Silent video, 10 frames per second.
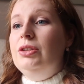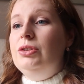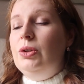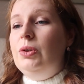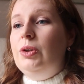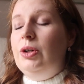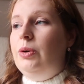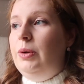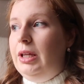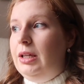So a
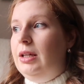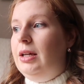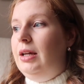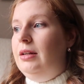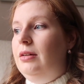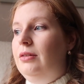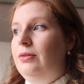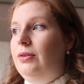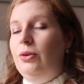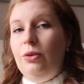quick kind of
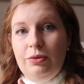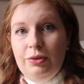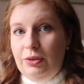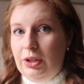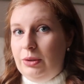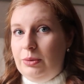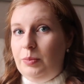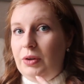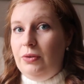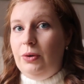overview
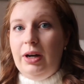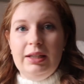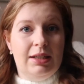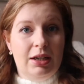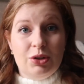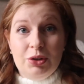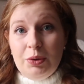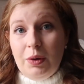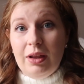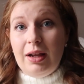before I start showing
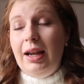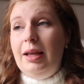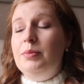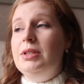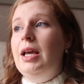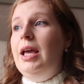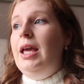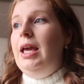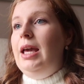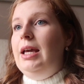you all the clips
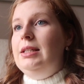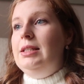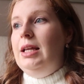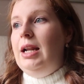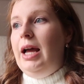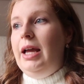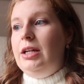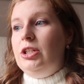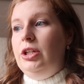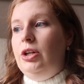is that I
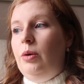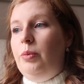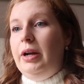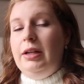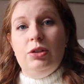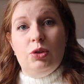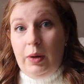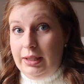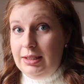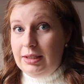actually got pregnant
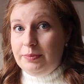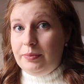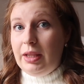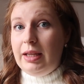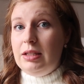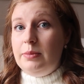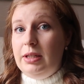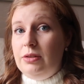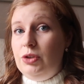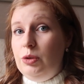twice in the
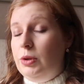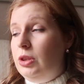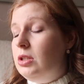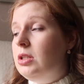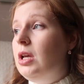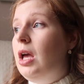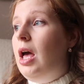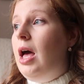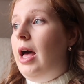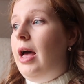space of two months.
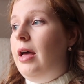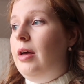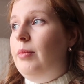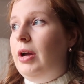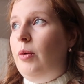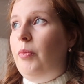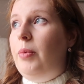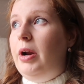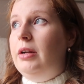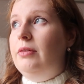Um, I got
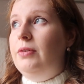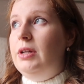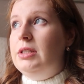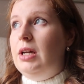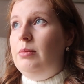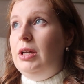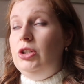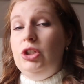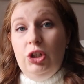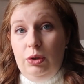pregnant the first time
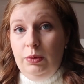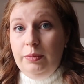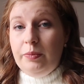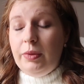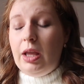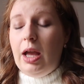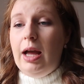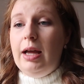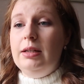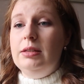in June
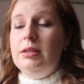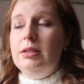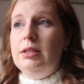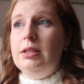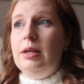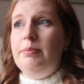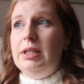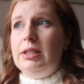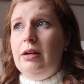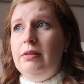and
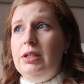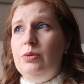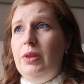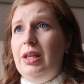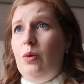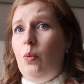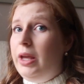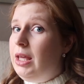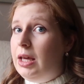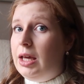miscarried within a
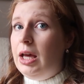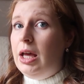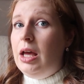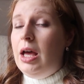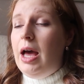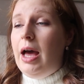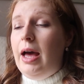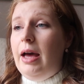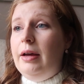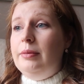week.
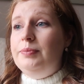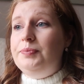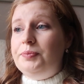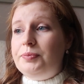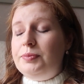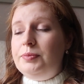Um,